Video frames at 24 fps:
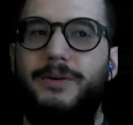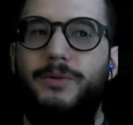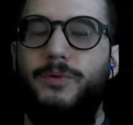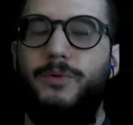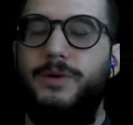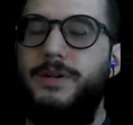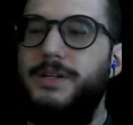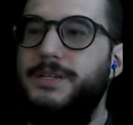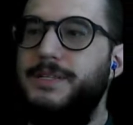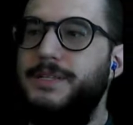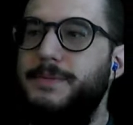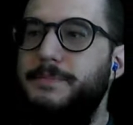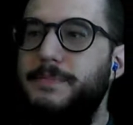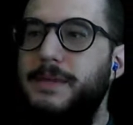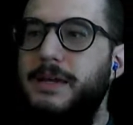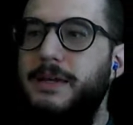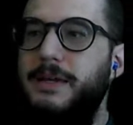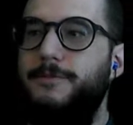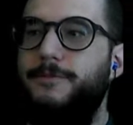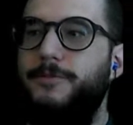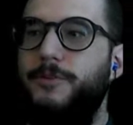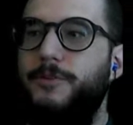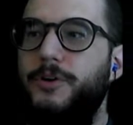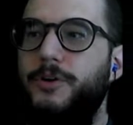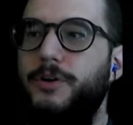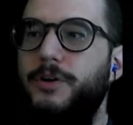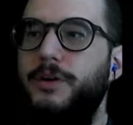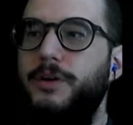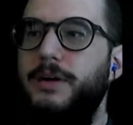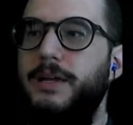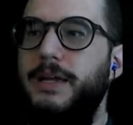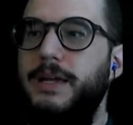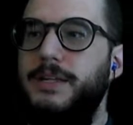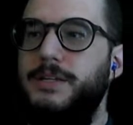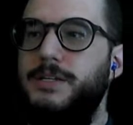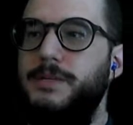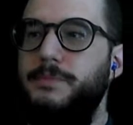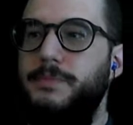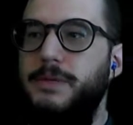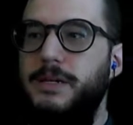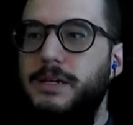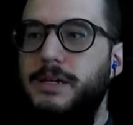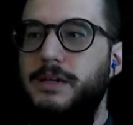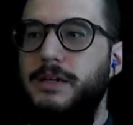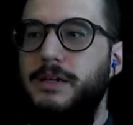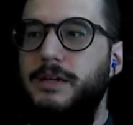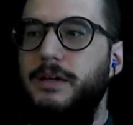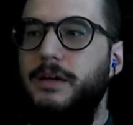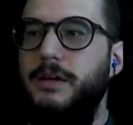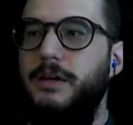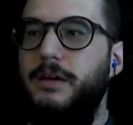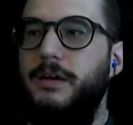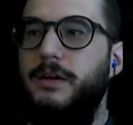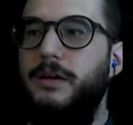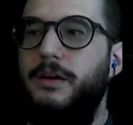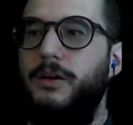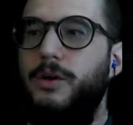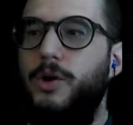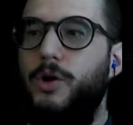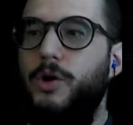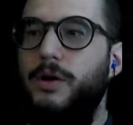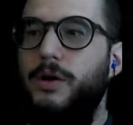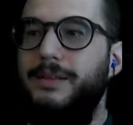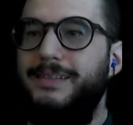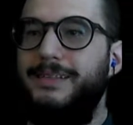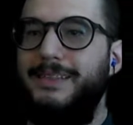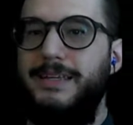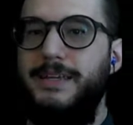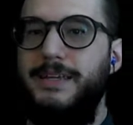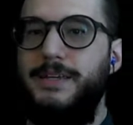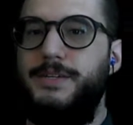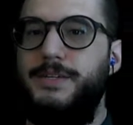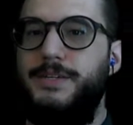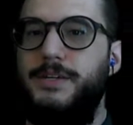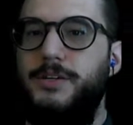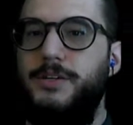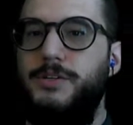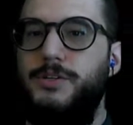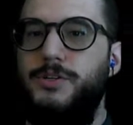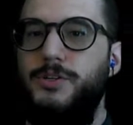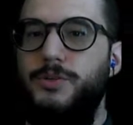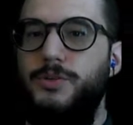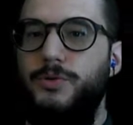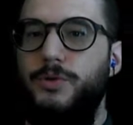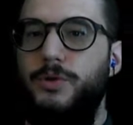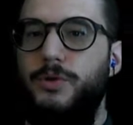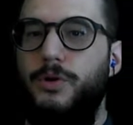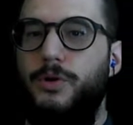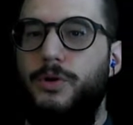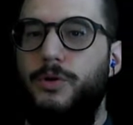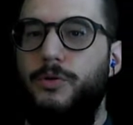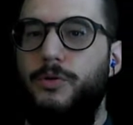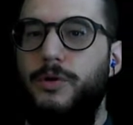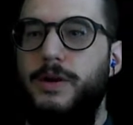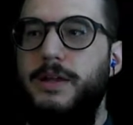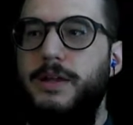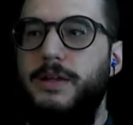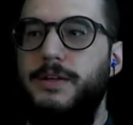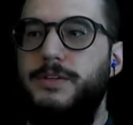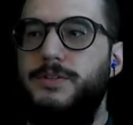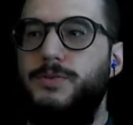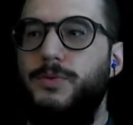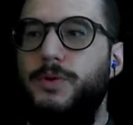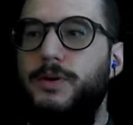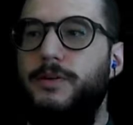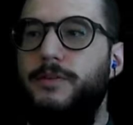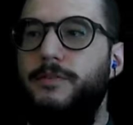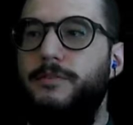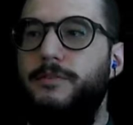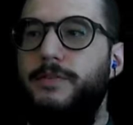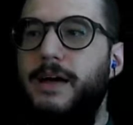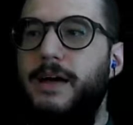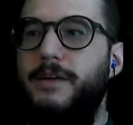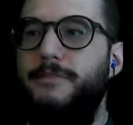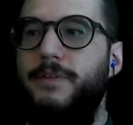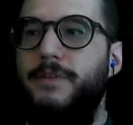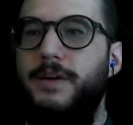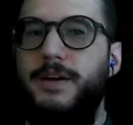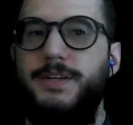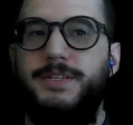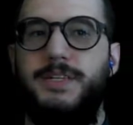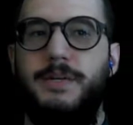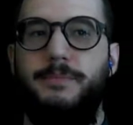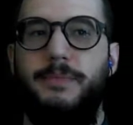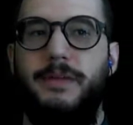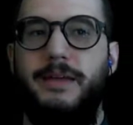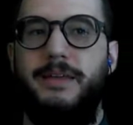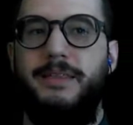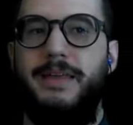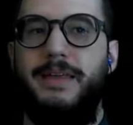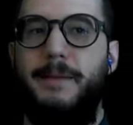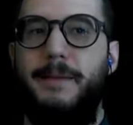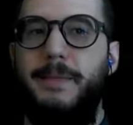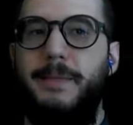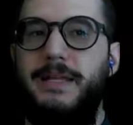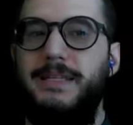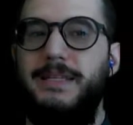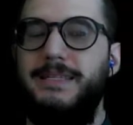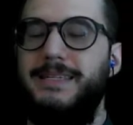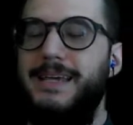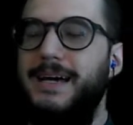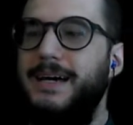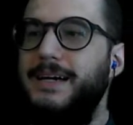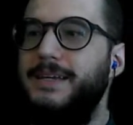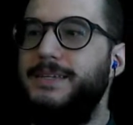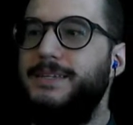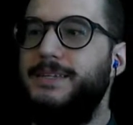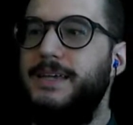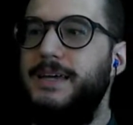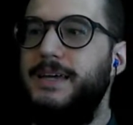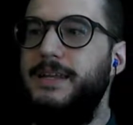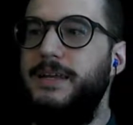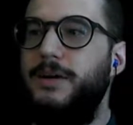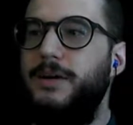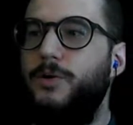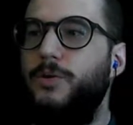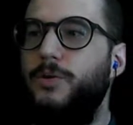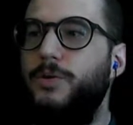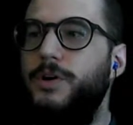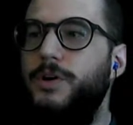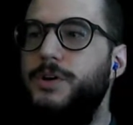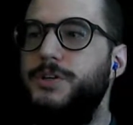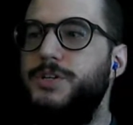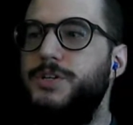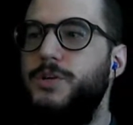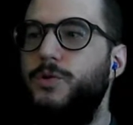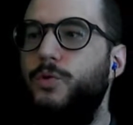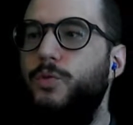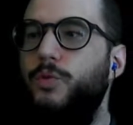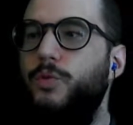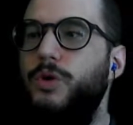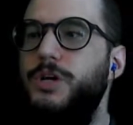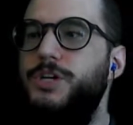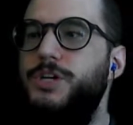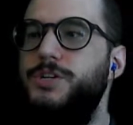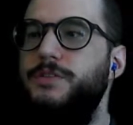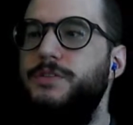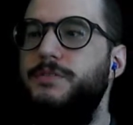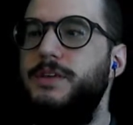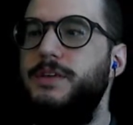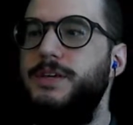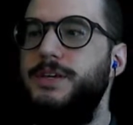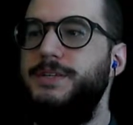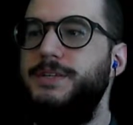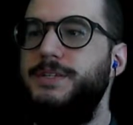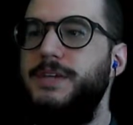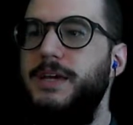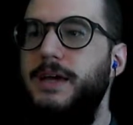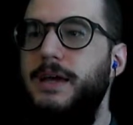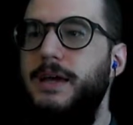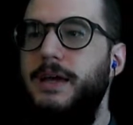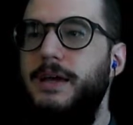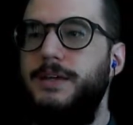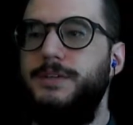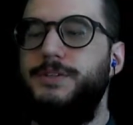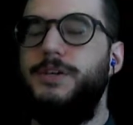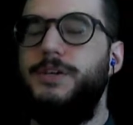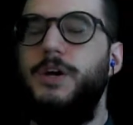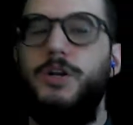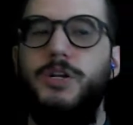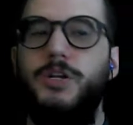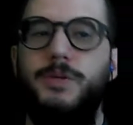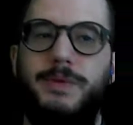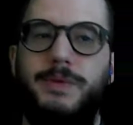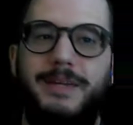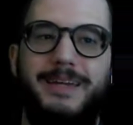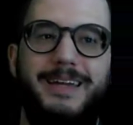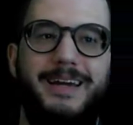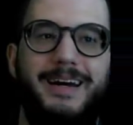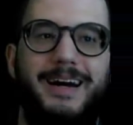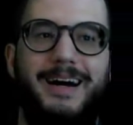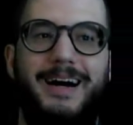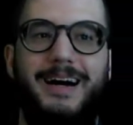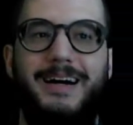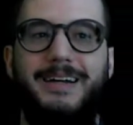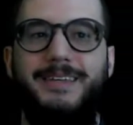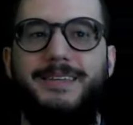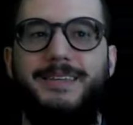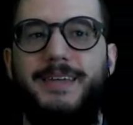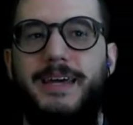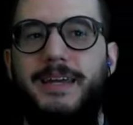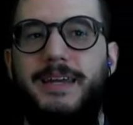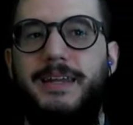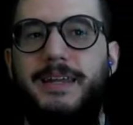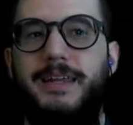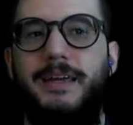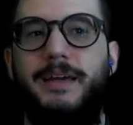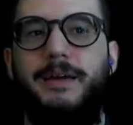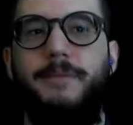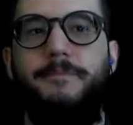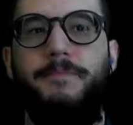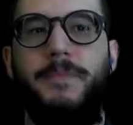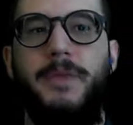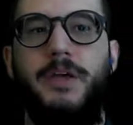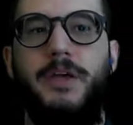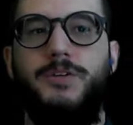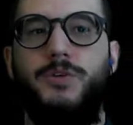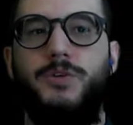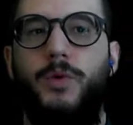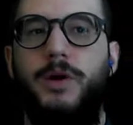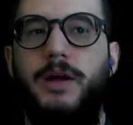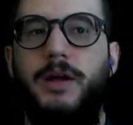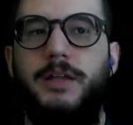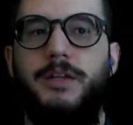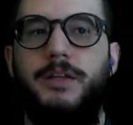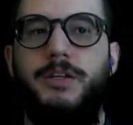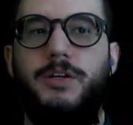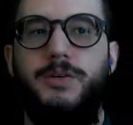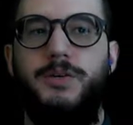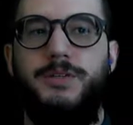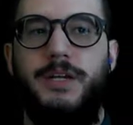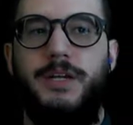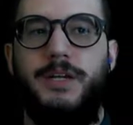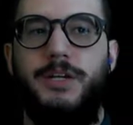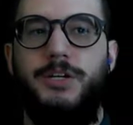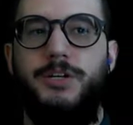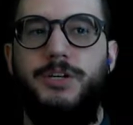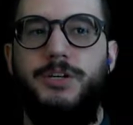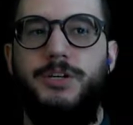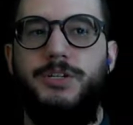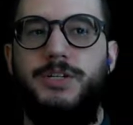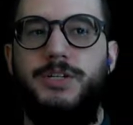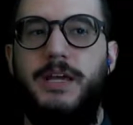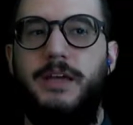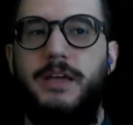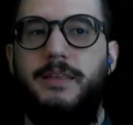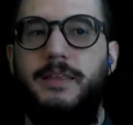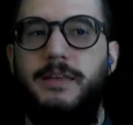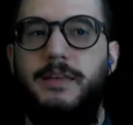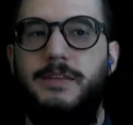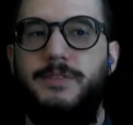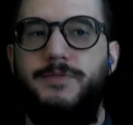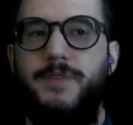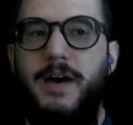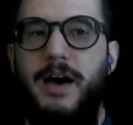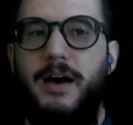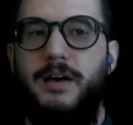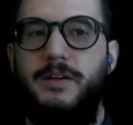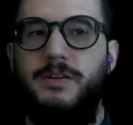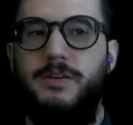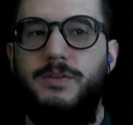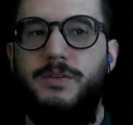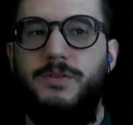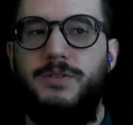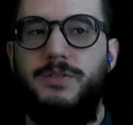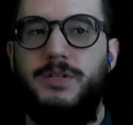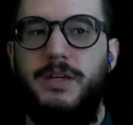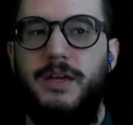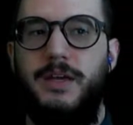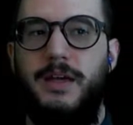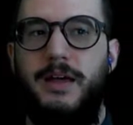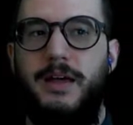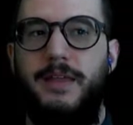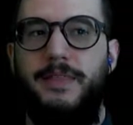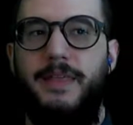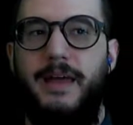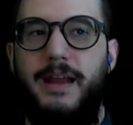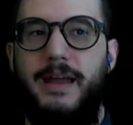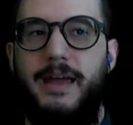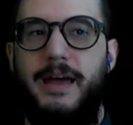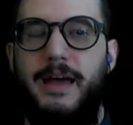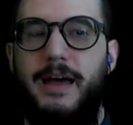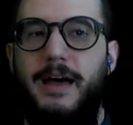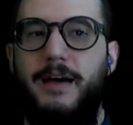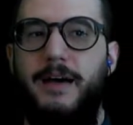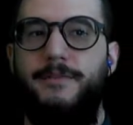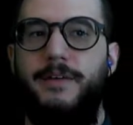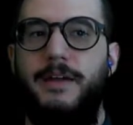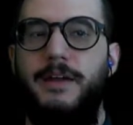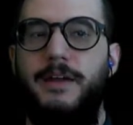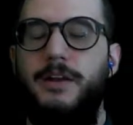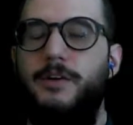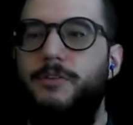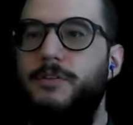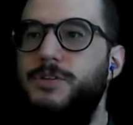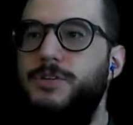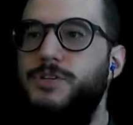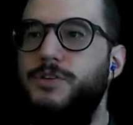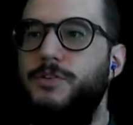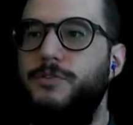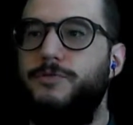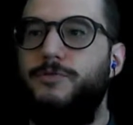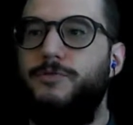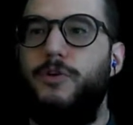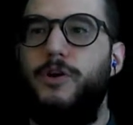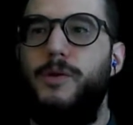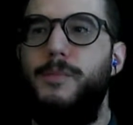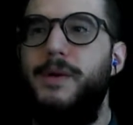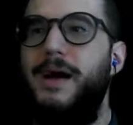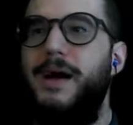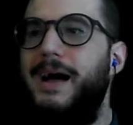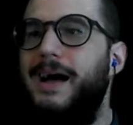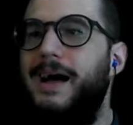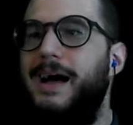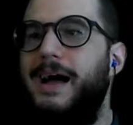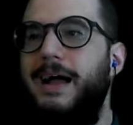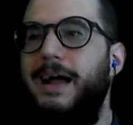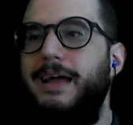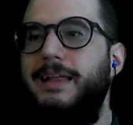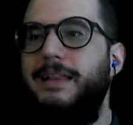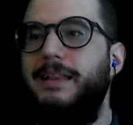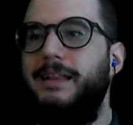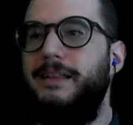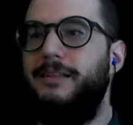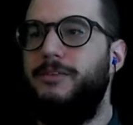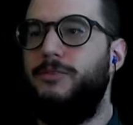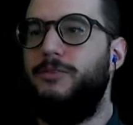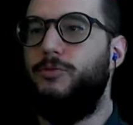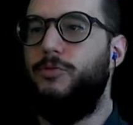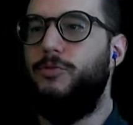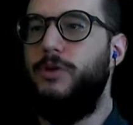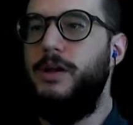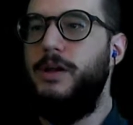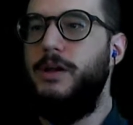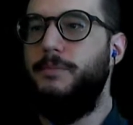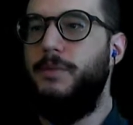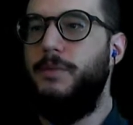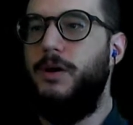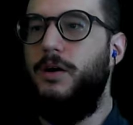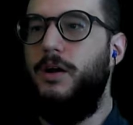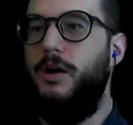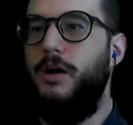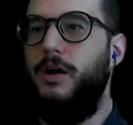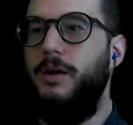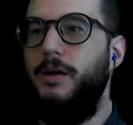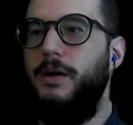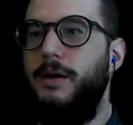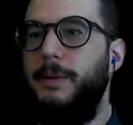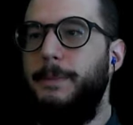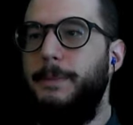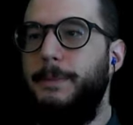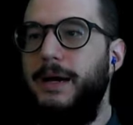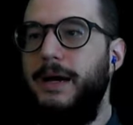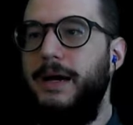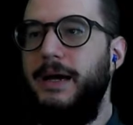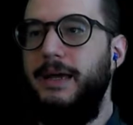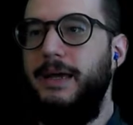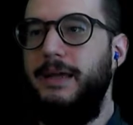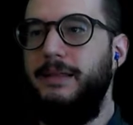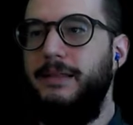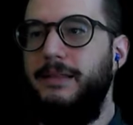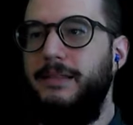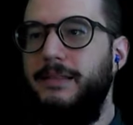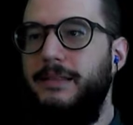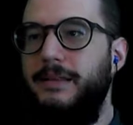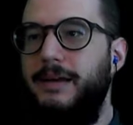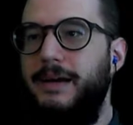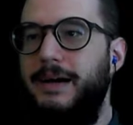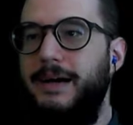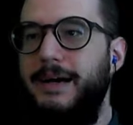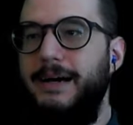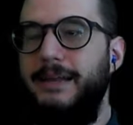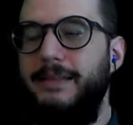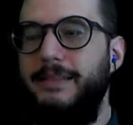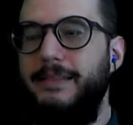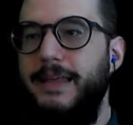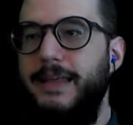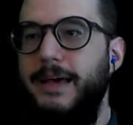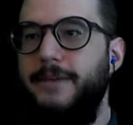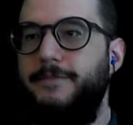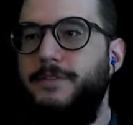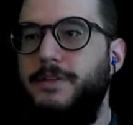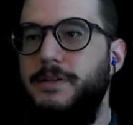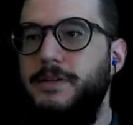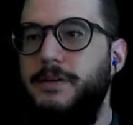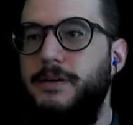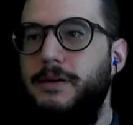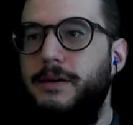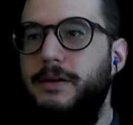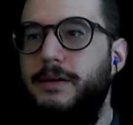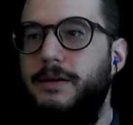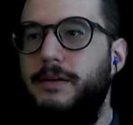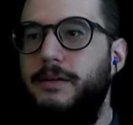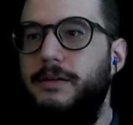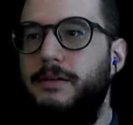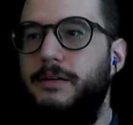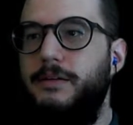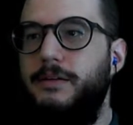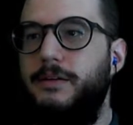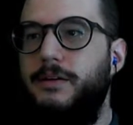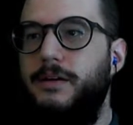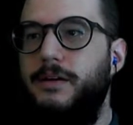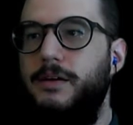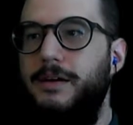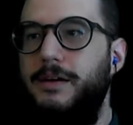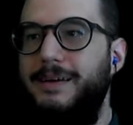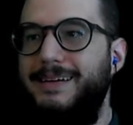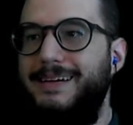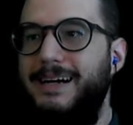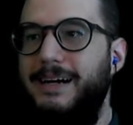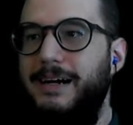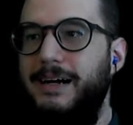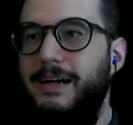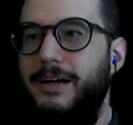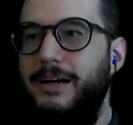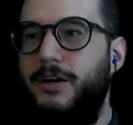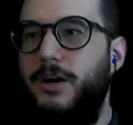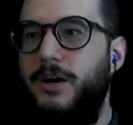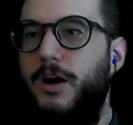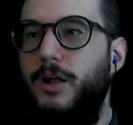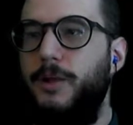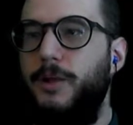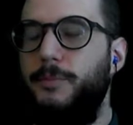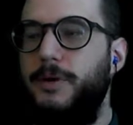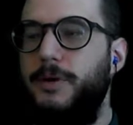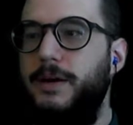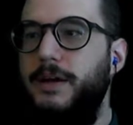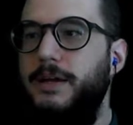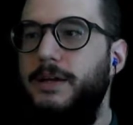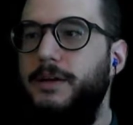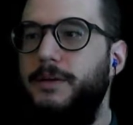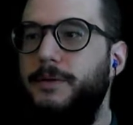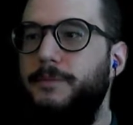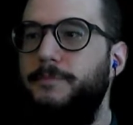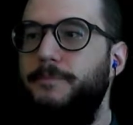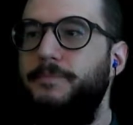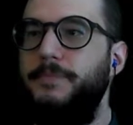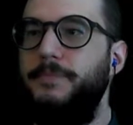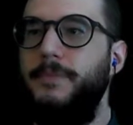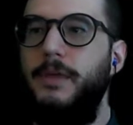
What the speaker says: it mean for it to be least to greatest? Well, that very simply, that means ascending order. So which of these is going to be ascending? So what I can do is I can just take these values that I have in original form, I write them on my left column right here.